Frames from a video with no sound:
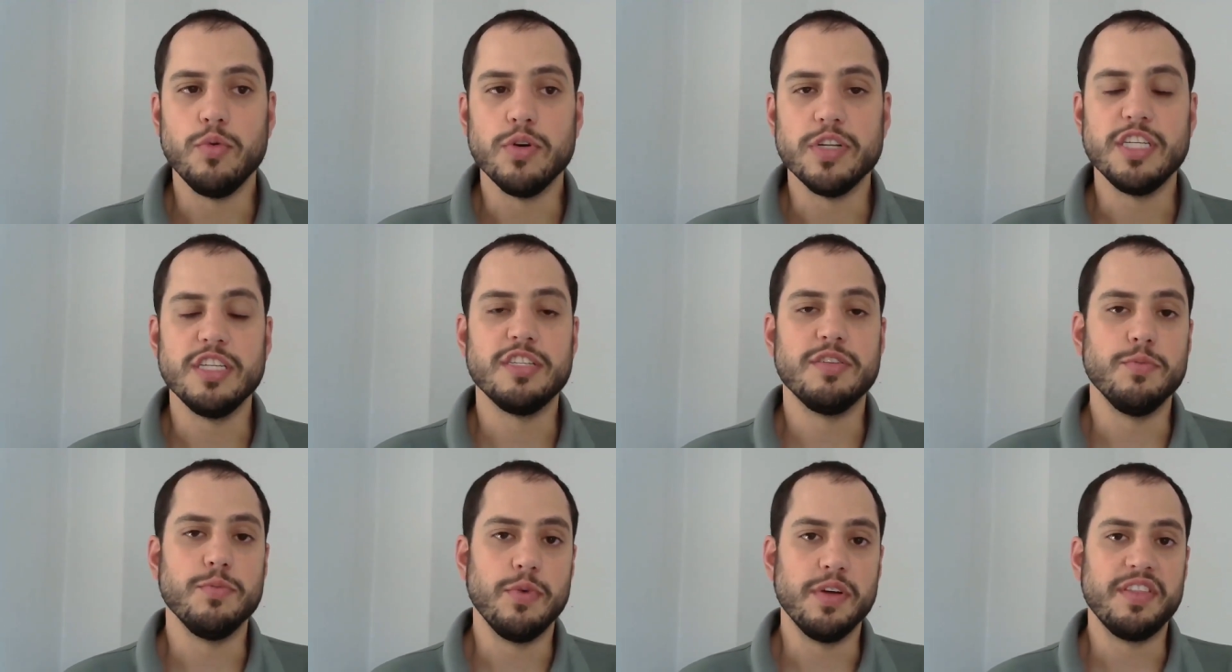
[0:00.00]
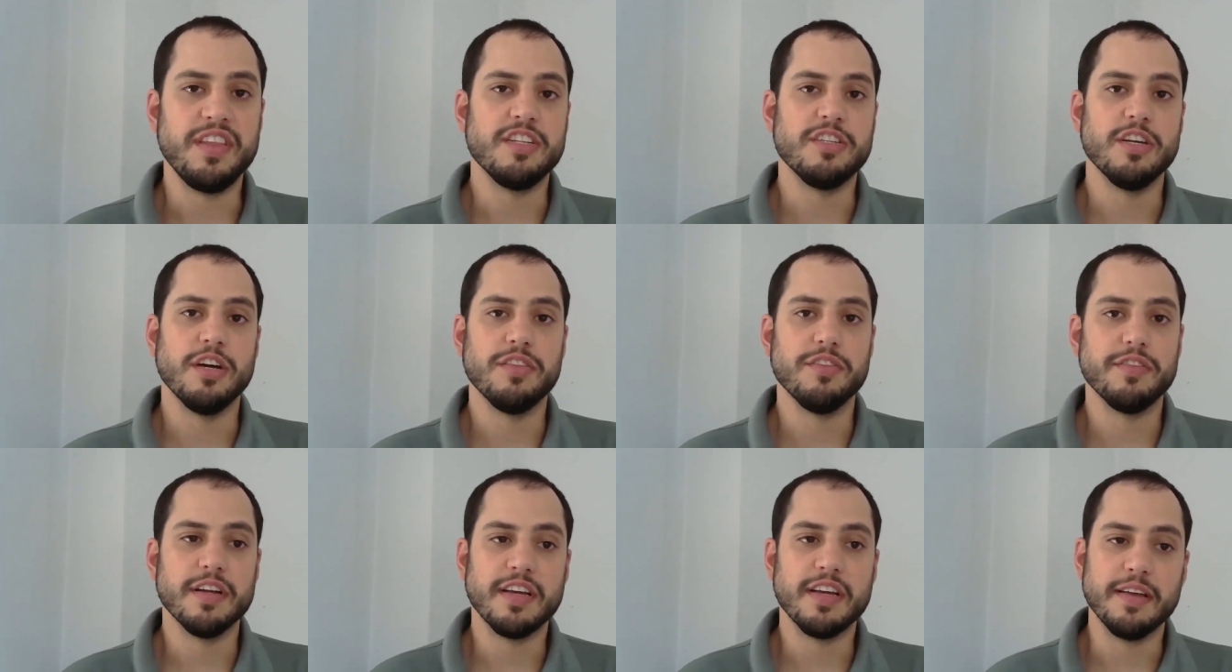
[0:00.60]
With each, with each
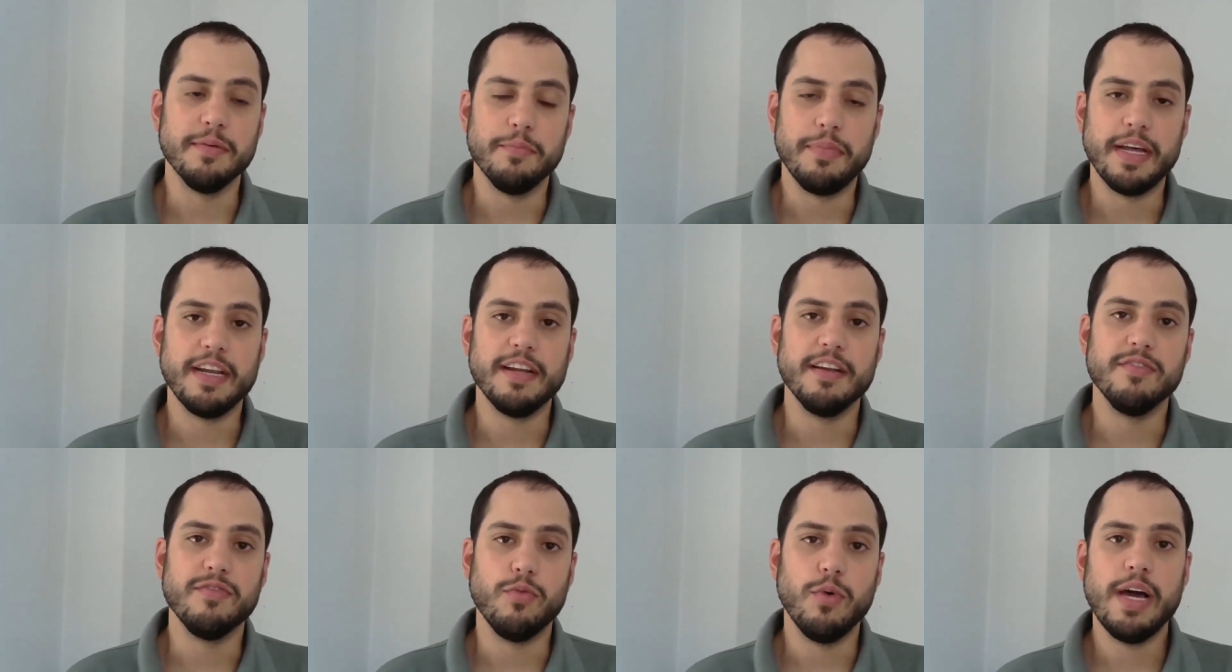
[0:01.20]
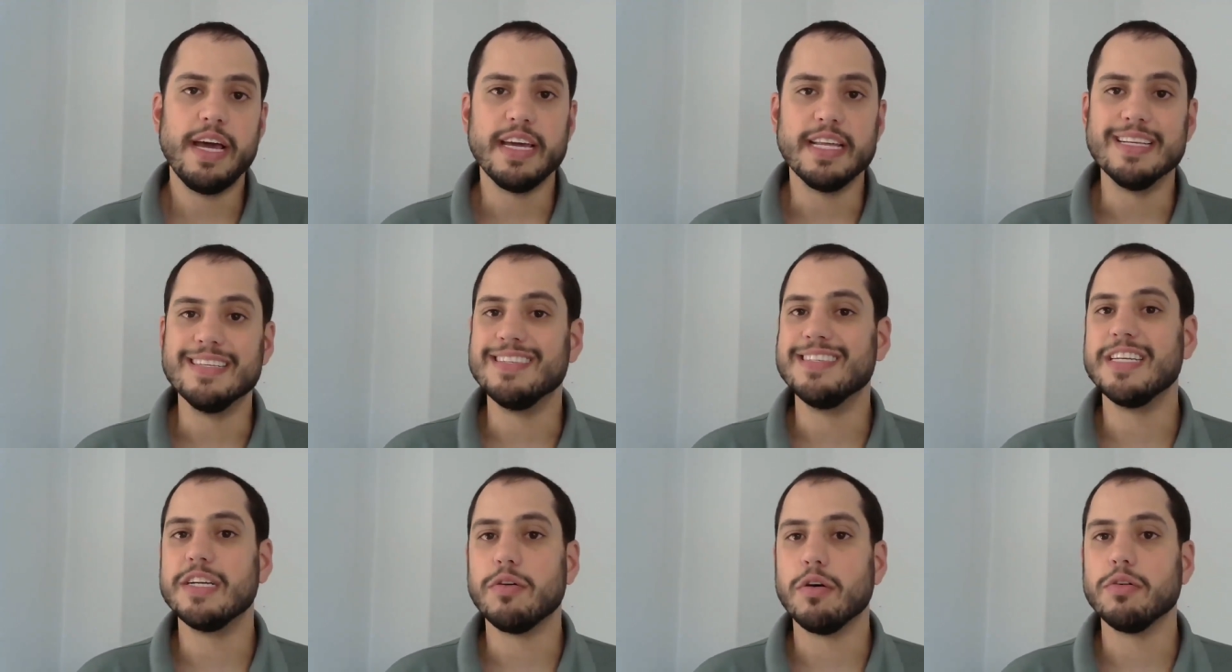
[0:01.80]
other in a competitive way, in a
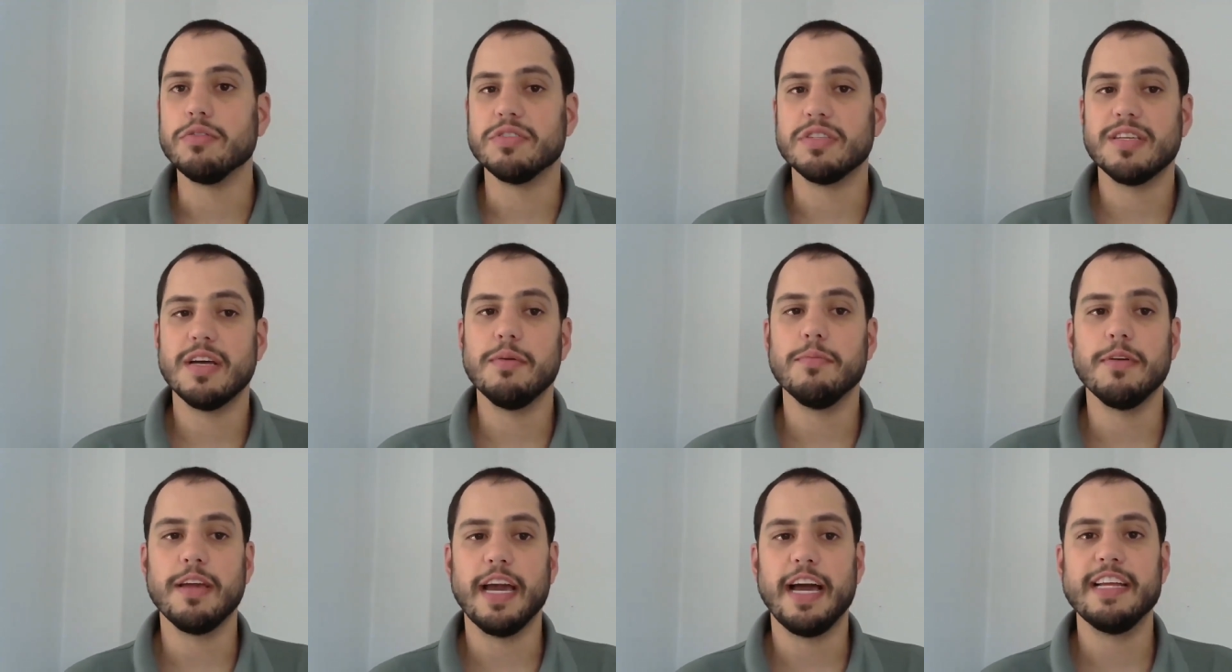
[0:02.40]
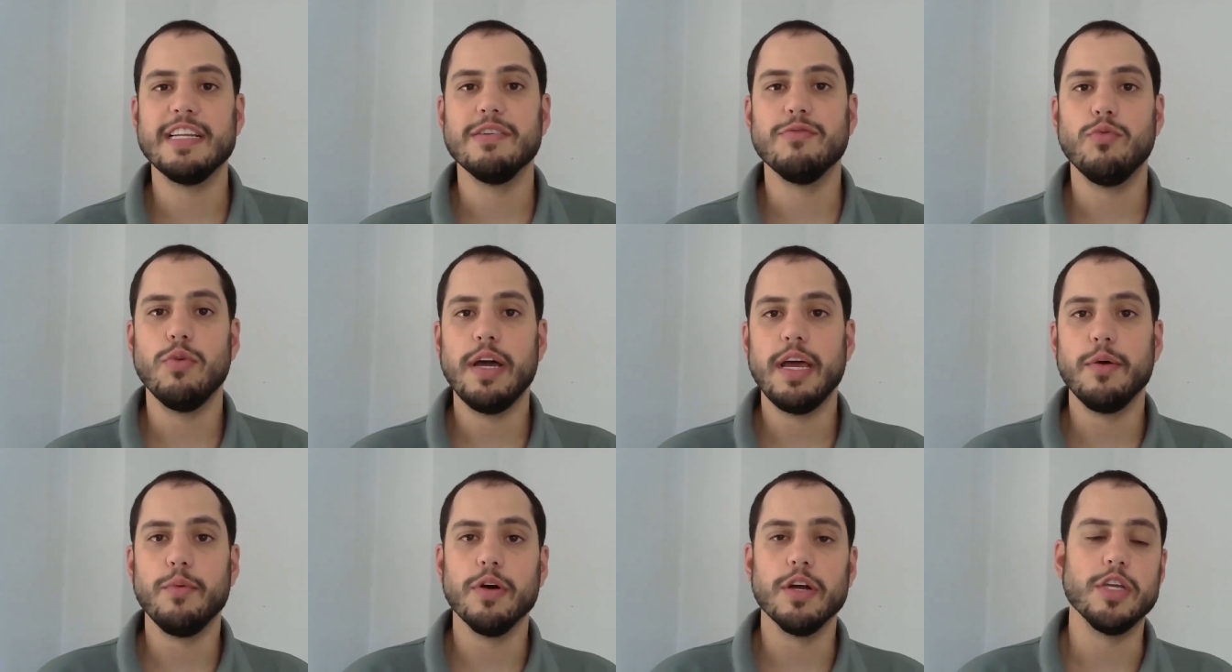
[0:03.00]
zero sum kind of
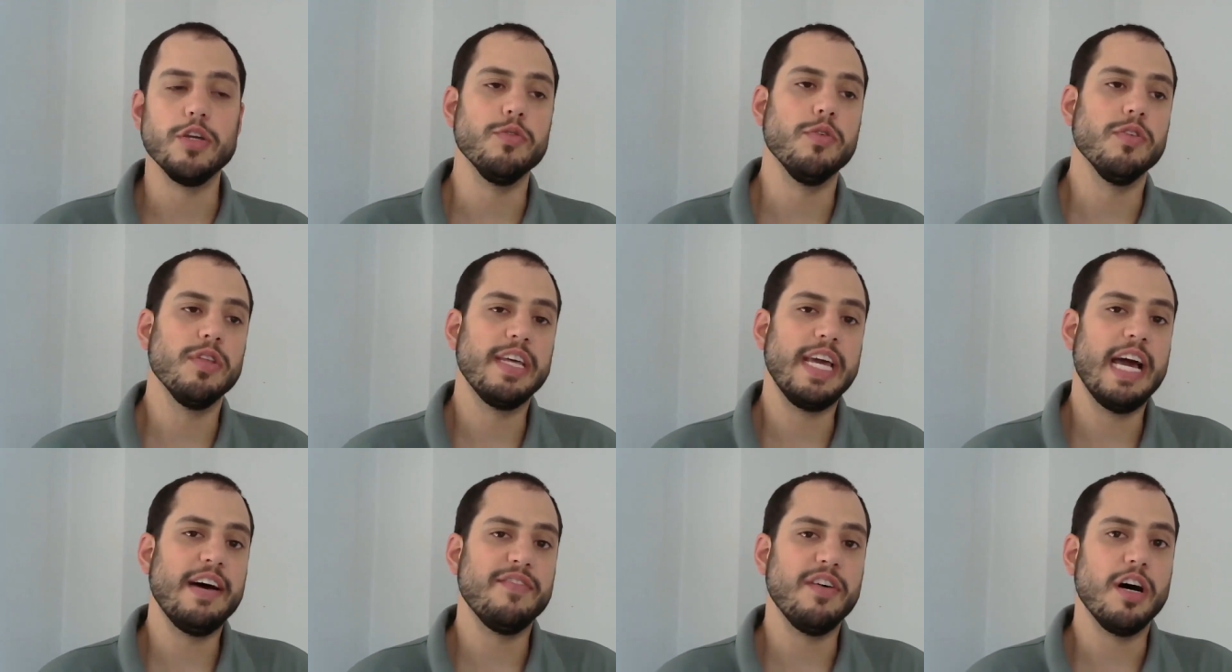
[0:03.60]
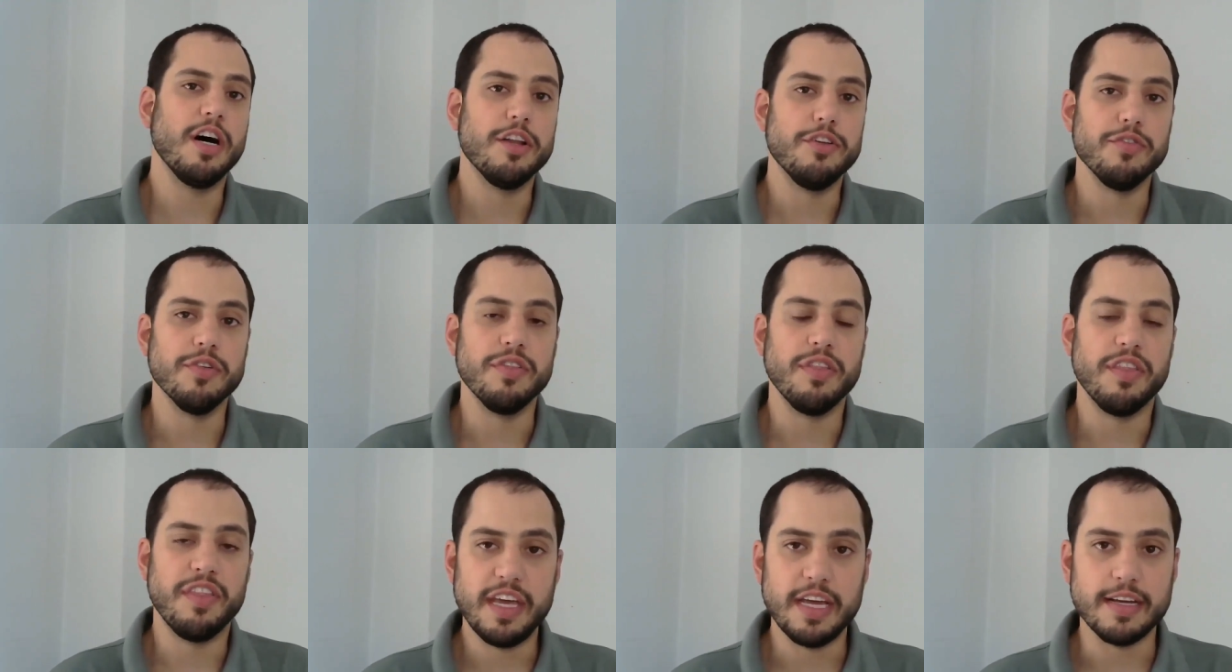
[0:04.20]
way, where you only have
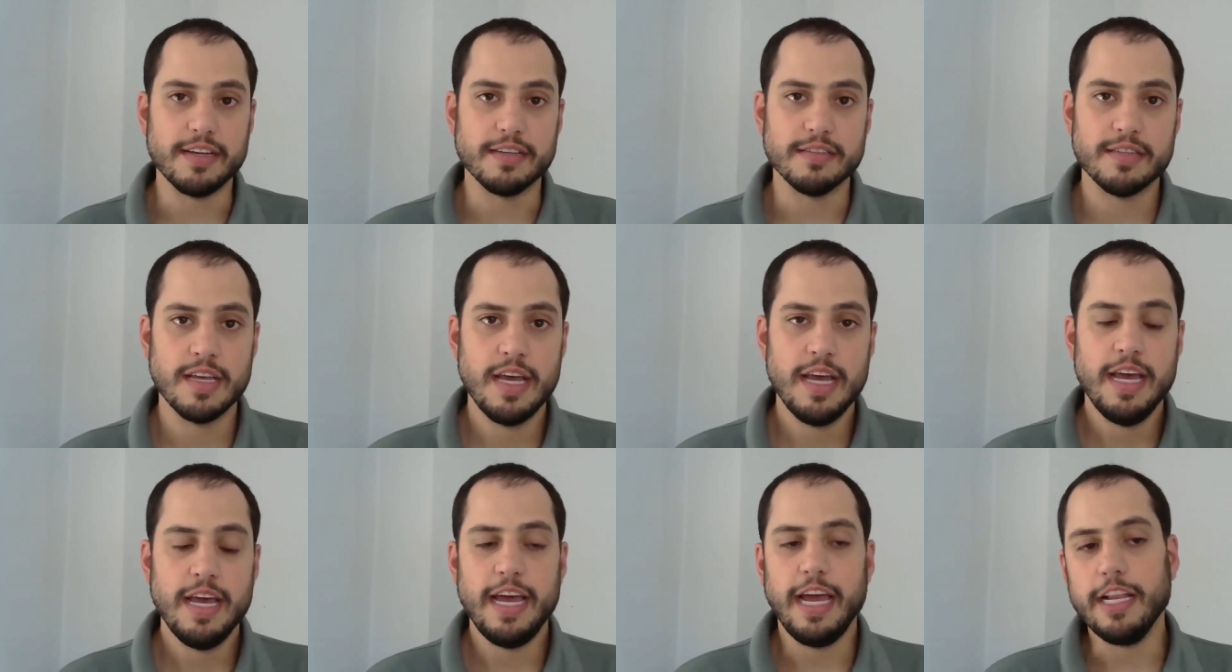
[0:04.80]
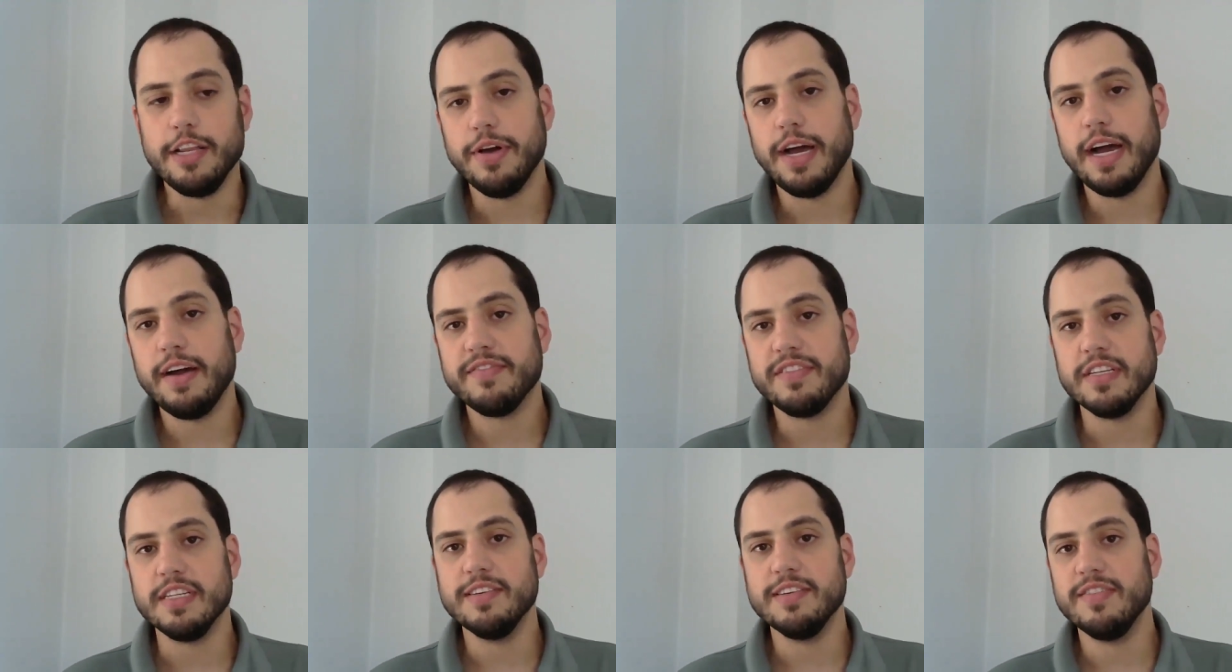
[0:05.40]
100 things and you
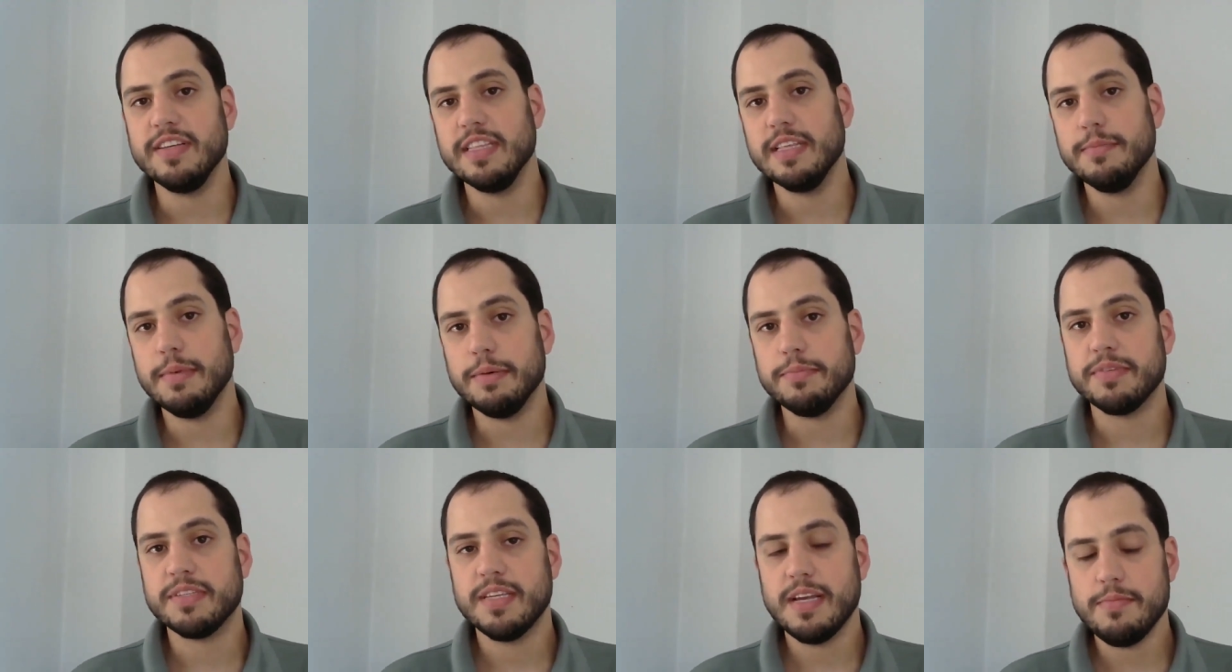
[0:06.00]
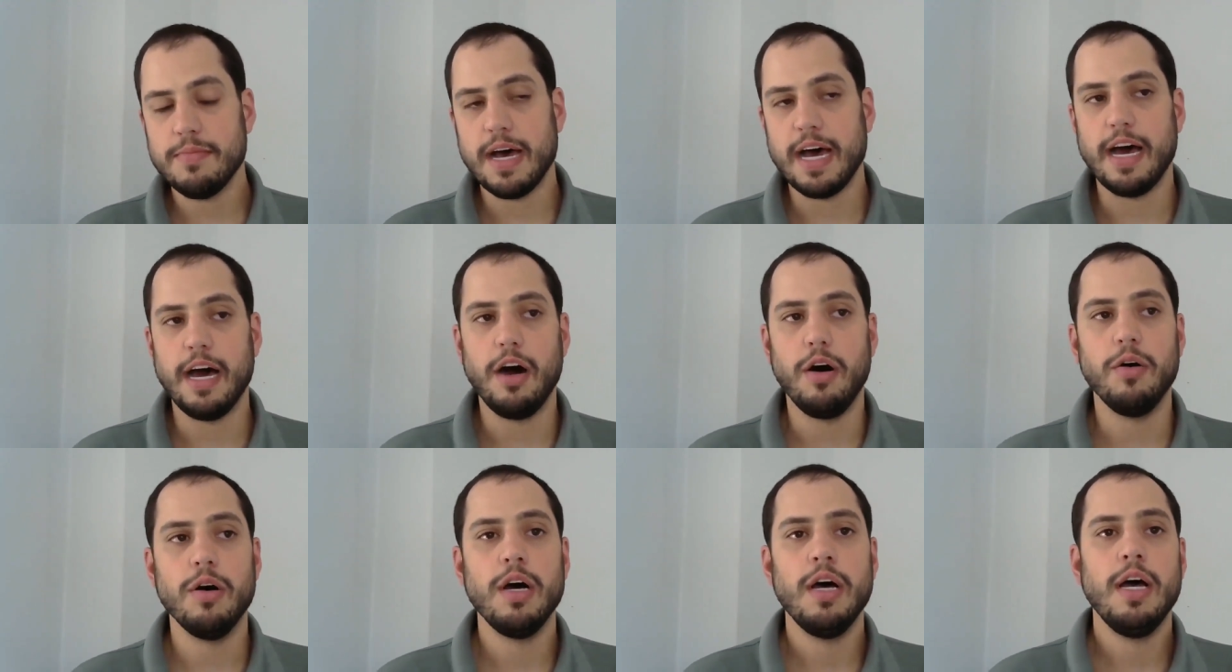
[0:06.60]
have to divvy them up
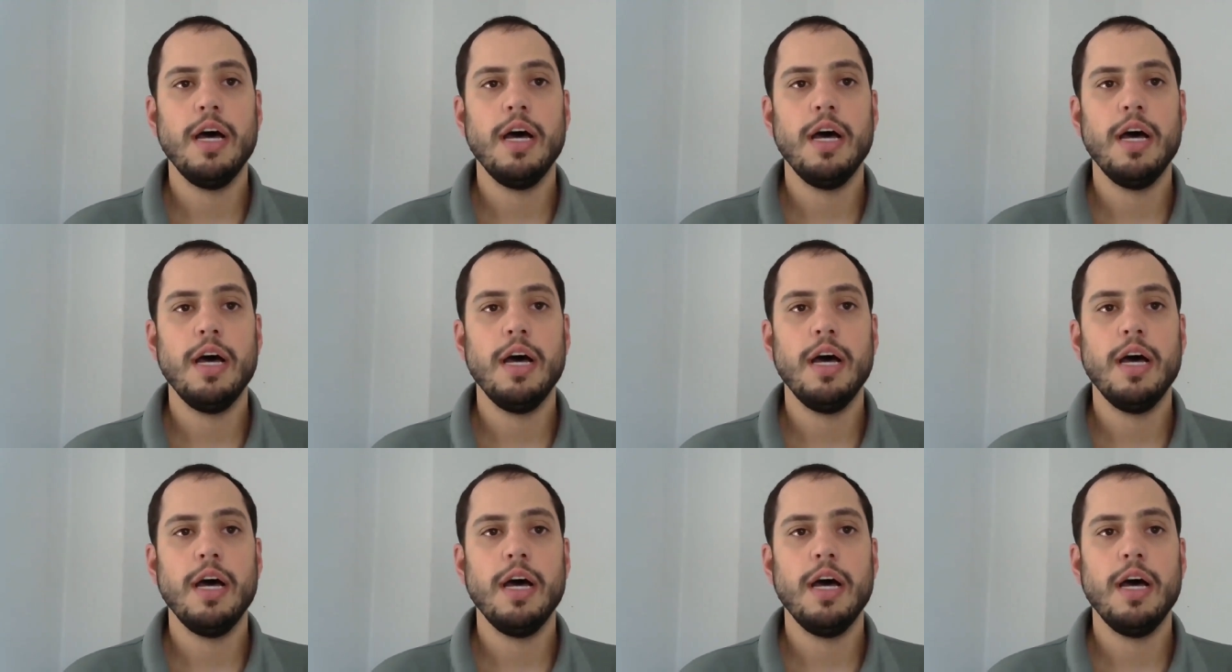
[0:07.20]
somehow.